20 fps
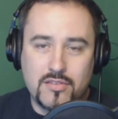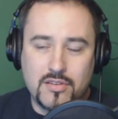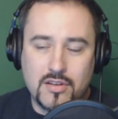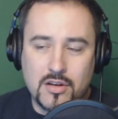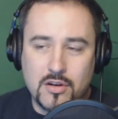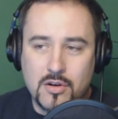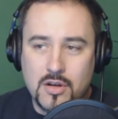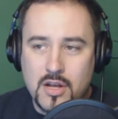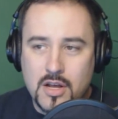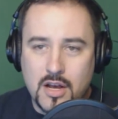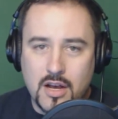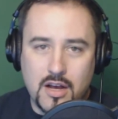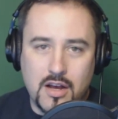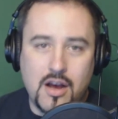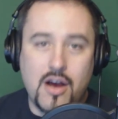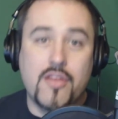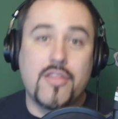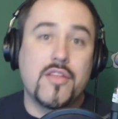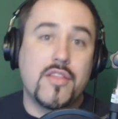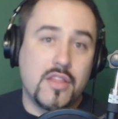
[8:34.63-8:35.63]
So
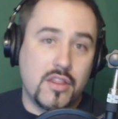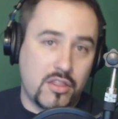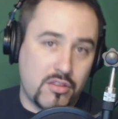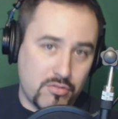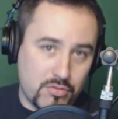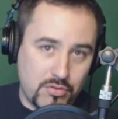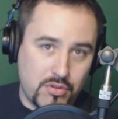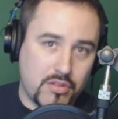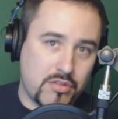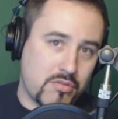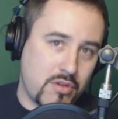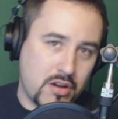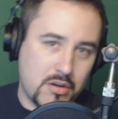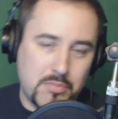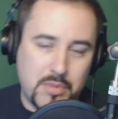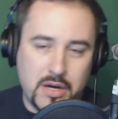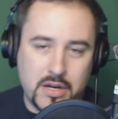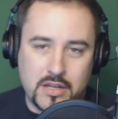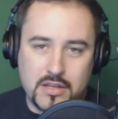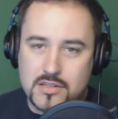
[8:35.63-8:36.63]
other than through the
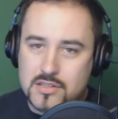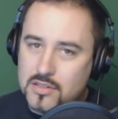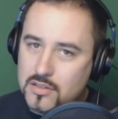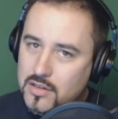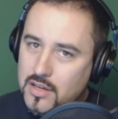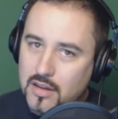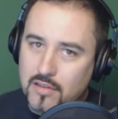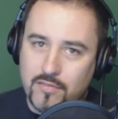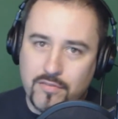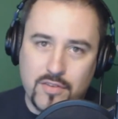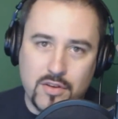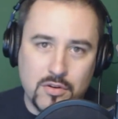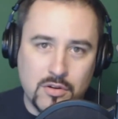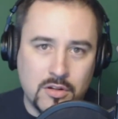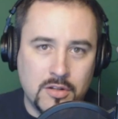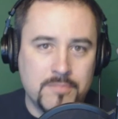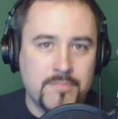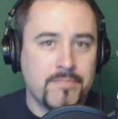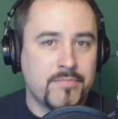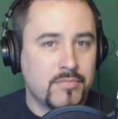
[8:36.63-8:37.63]
throttle body, still getting
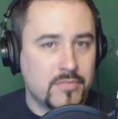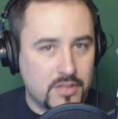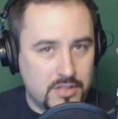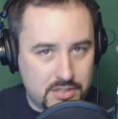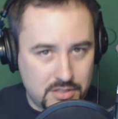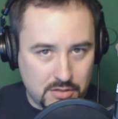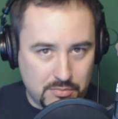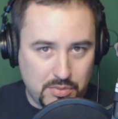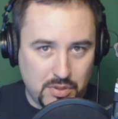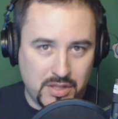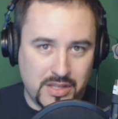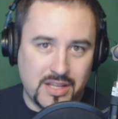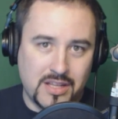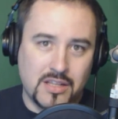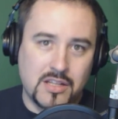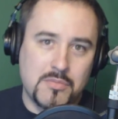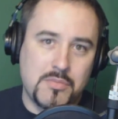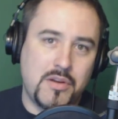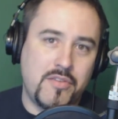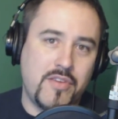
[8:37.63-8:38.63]
fuel, still pulling
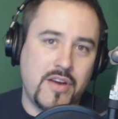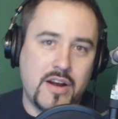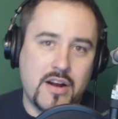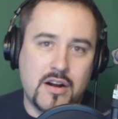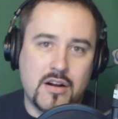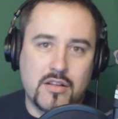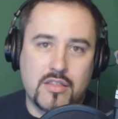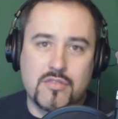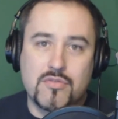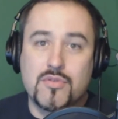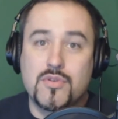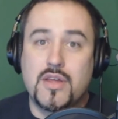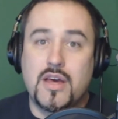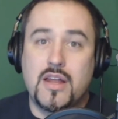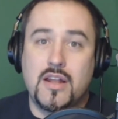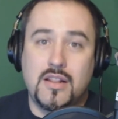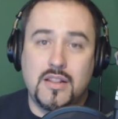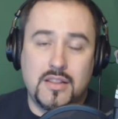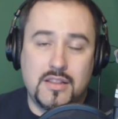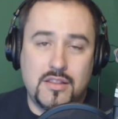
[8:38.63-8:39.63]
a little bit of air through
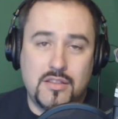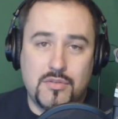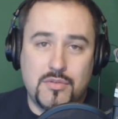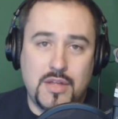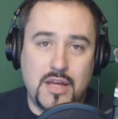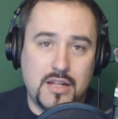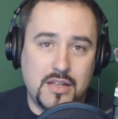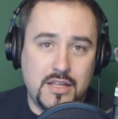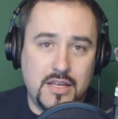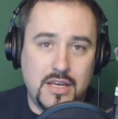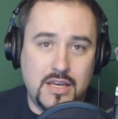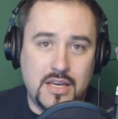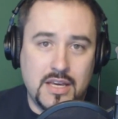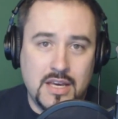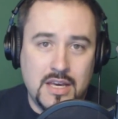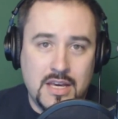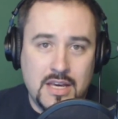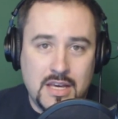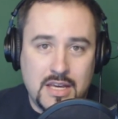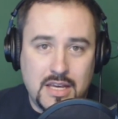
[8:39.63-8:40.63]
that
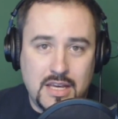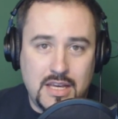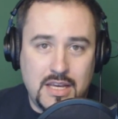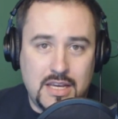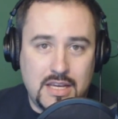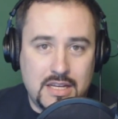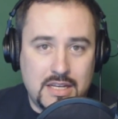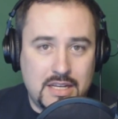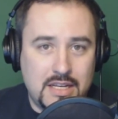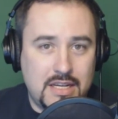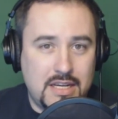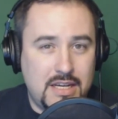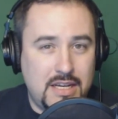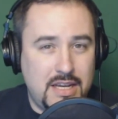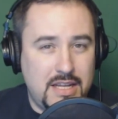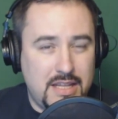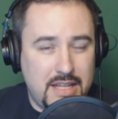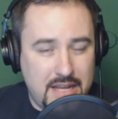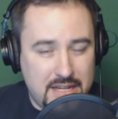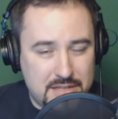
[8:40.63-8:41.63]
leak, and
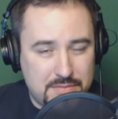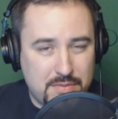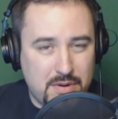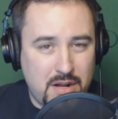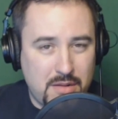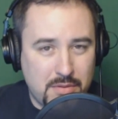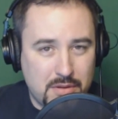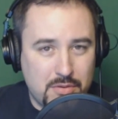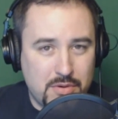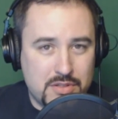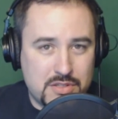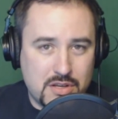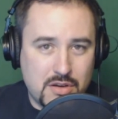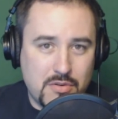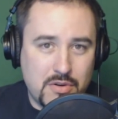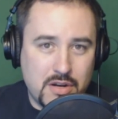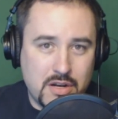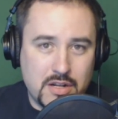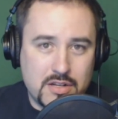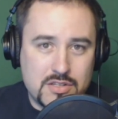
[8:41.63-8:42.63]
that's probably what's
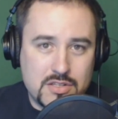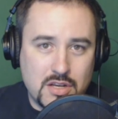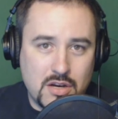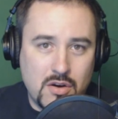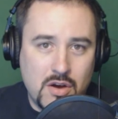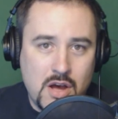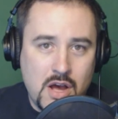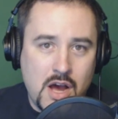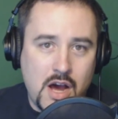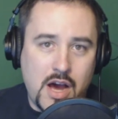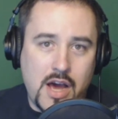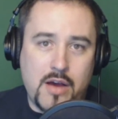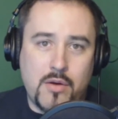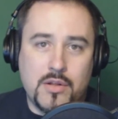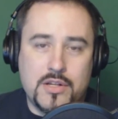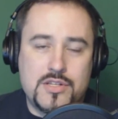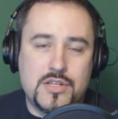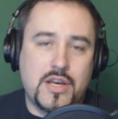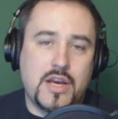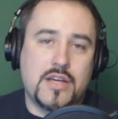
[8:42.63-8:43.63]
going on. So I
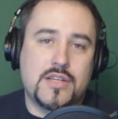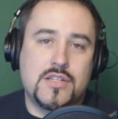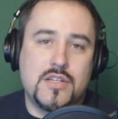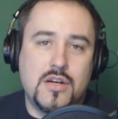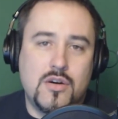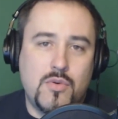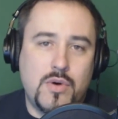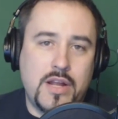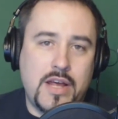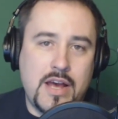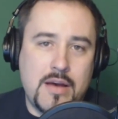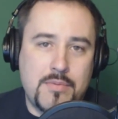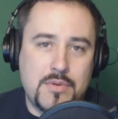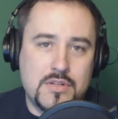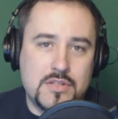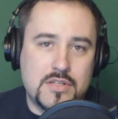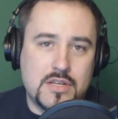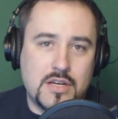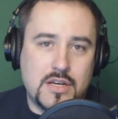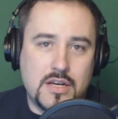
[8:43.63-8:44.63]
will let you guys know what
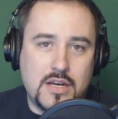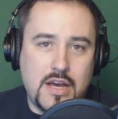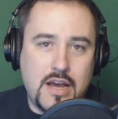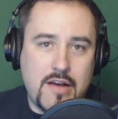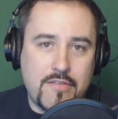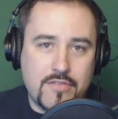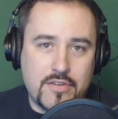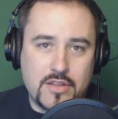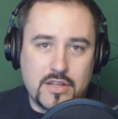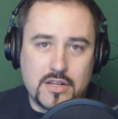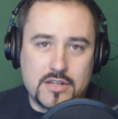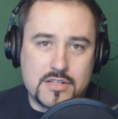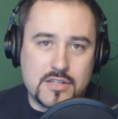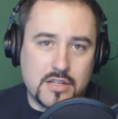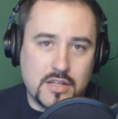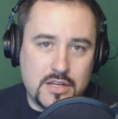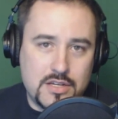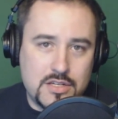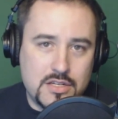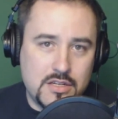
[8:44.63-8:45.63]
happens after the
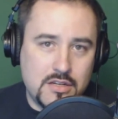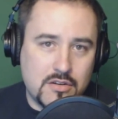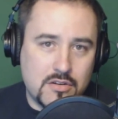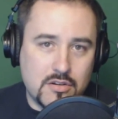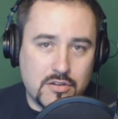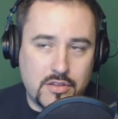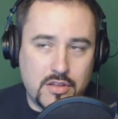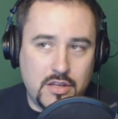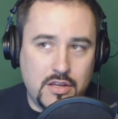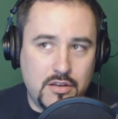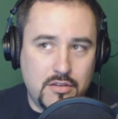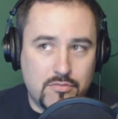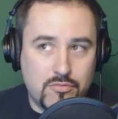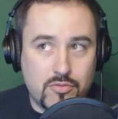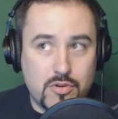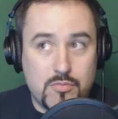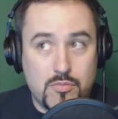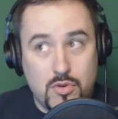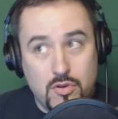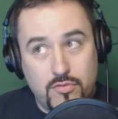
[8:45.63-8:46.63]
installation or the
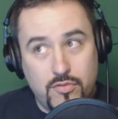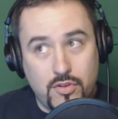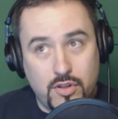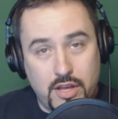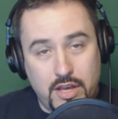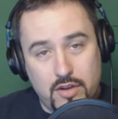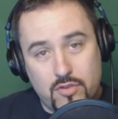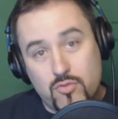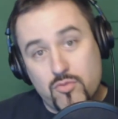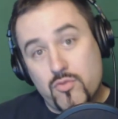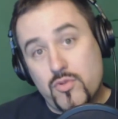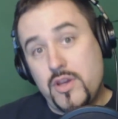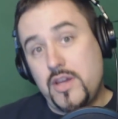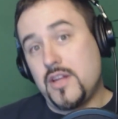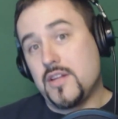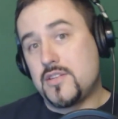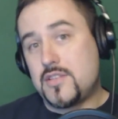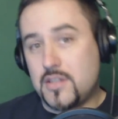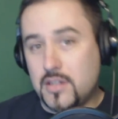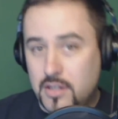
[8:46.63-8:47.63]
removal and
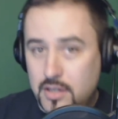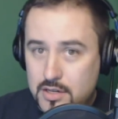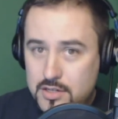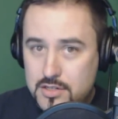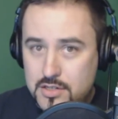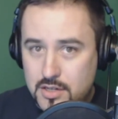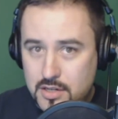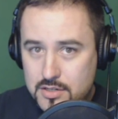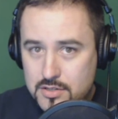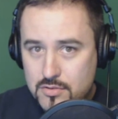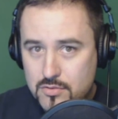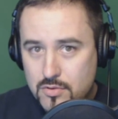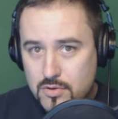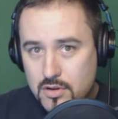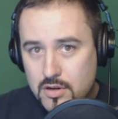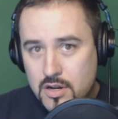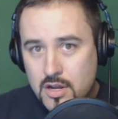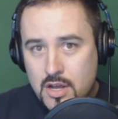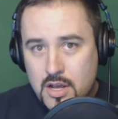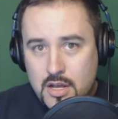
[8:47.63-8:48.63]
reinstallation, as it
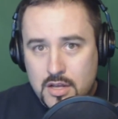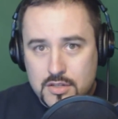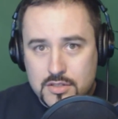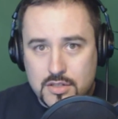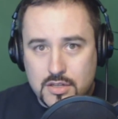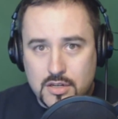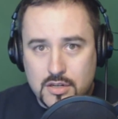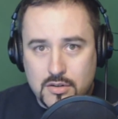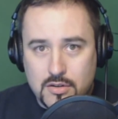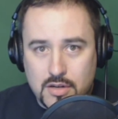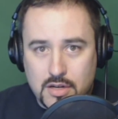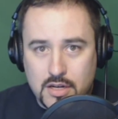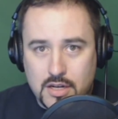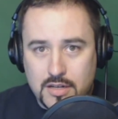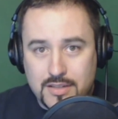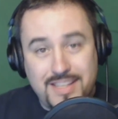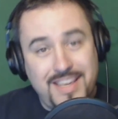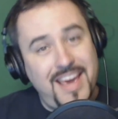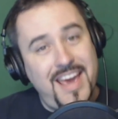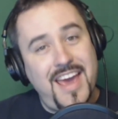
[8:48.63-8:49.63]
were.
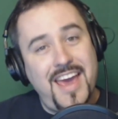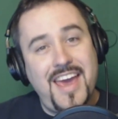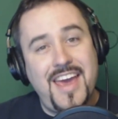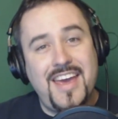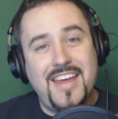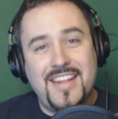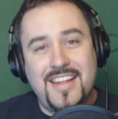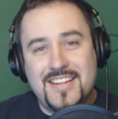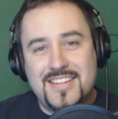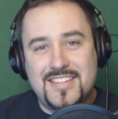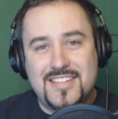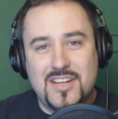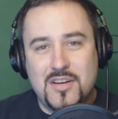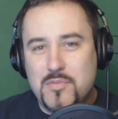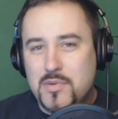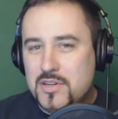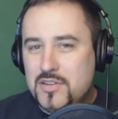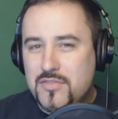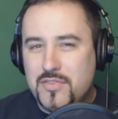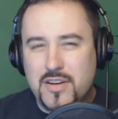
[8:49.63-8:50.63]
So yay, that's
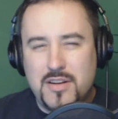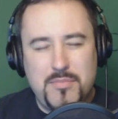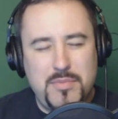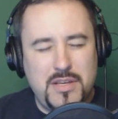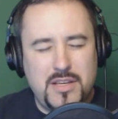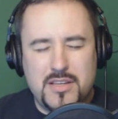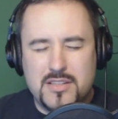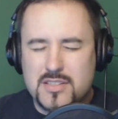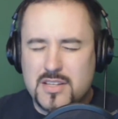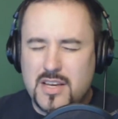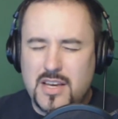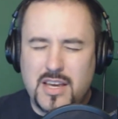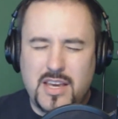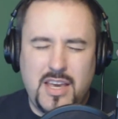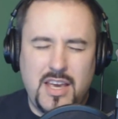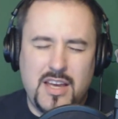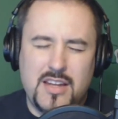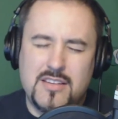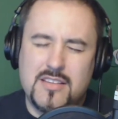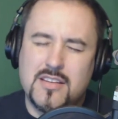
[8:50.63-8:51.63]
so much fun because I
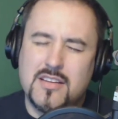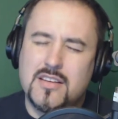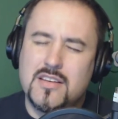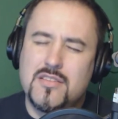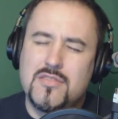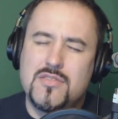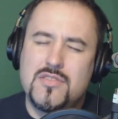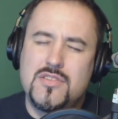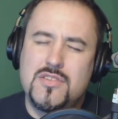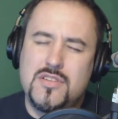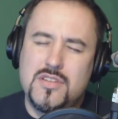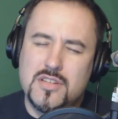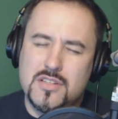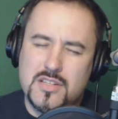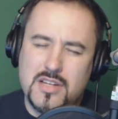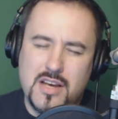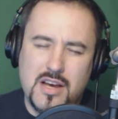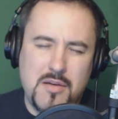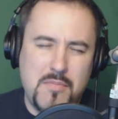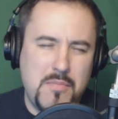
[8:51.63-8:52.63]
can't tell you
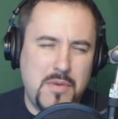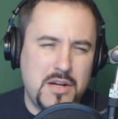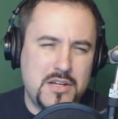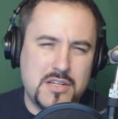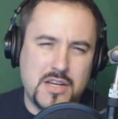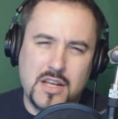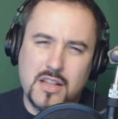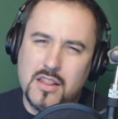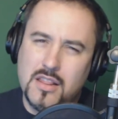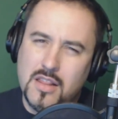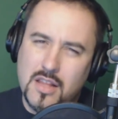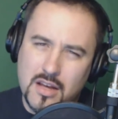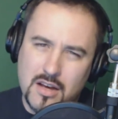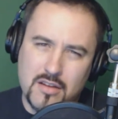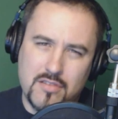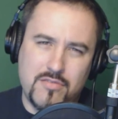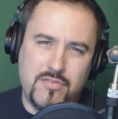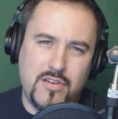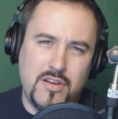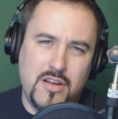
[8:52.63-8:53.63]
just how much I
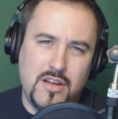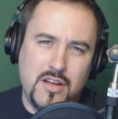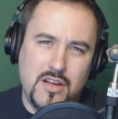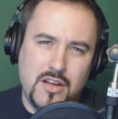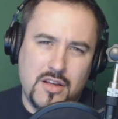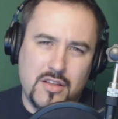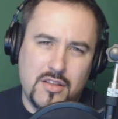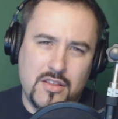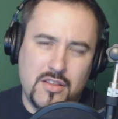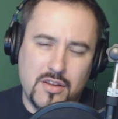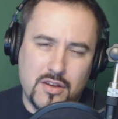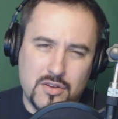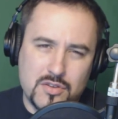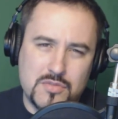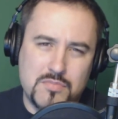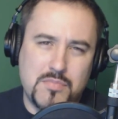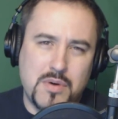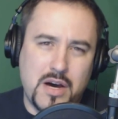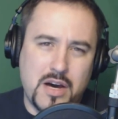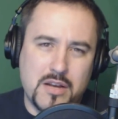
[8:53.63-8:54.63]
love
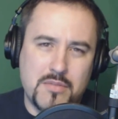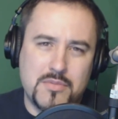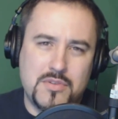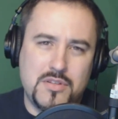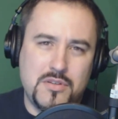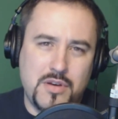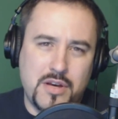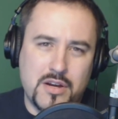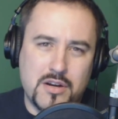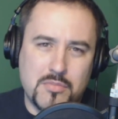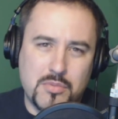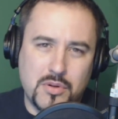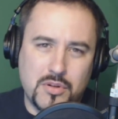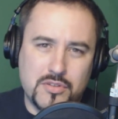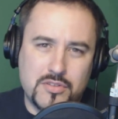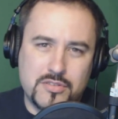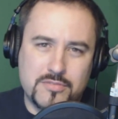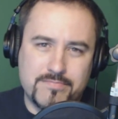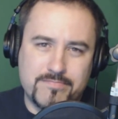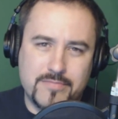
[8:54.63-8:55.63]
those bottom two header
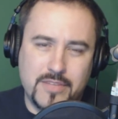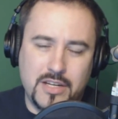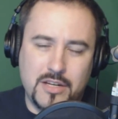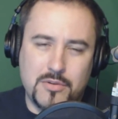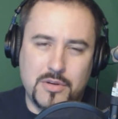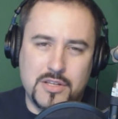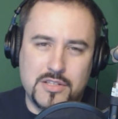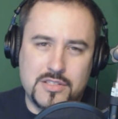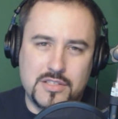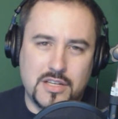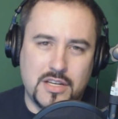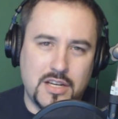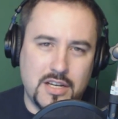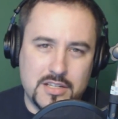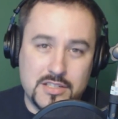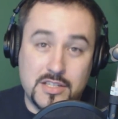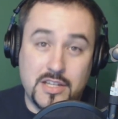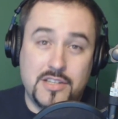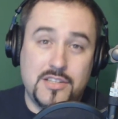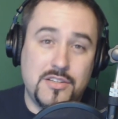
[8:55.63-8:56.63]
bolts. Anyways,
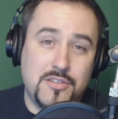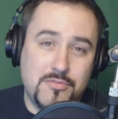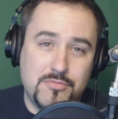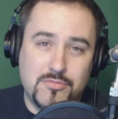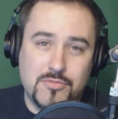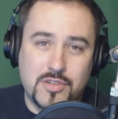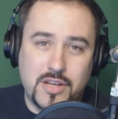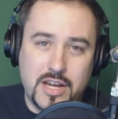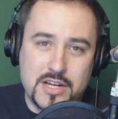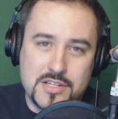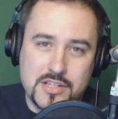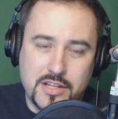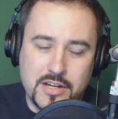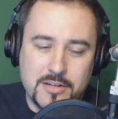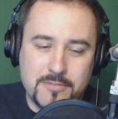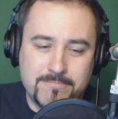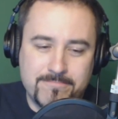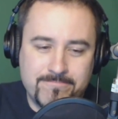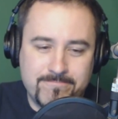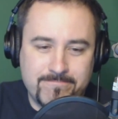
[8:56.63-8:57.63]
stay tuned. Catch you
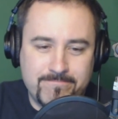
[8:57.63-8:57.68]
later.